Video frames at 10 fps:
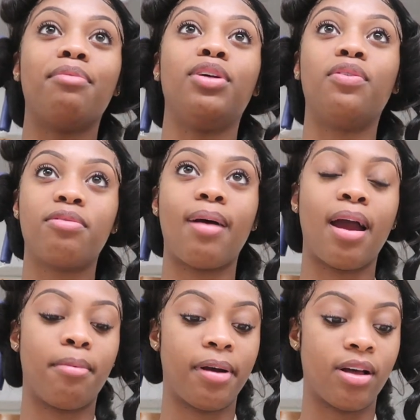I'm done with
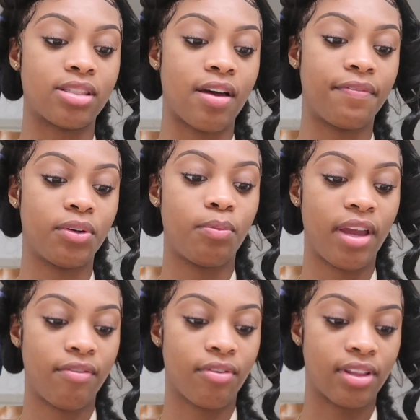my eyebrows. I'm gonna
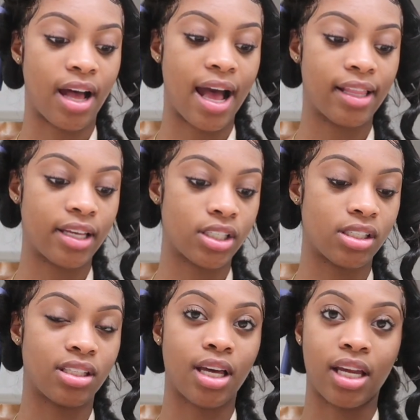wait for the
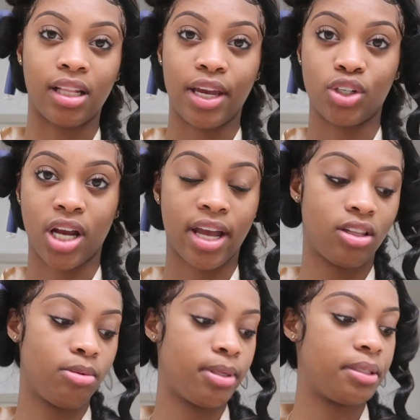eyelashes to kind of like dry a
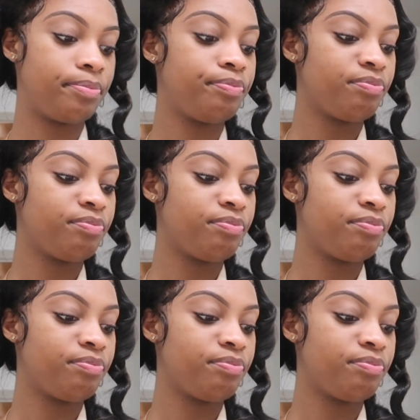little bit.